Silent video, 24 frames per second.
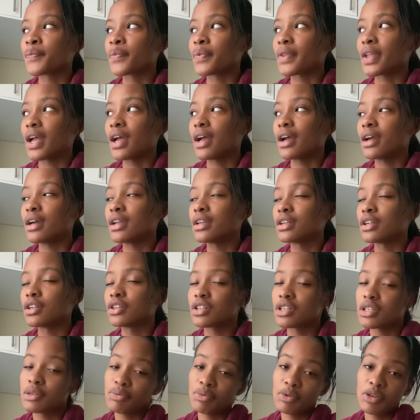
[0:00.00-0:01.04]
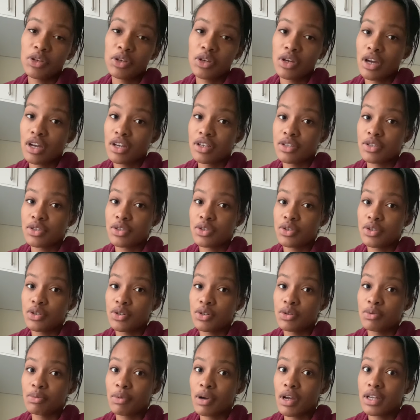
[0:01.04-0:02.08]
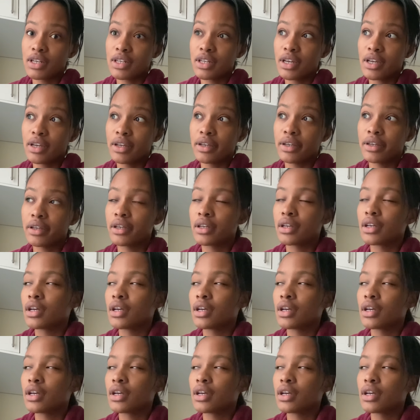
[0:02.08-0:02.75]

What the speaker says: and I'll just bring you guys through my day.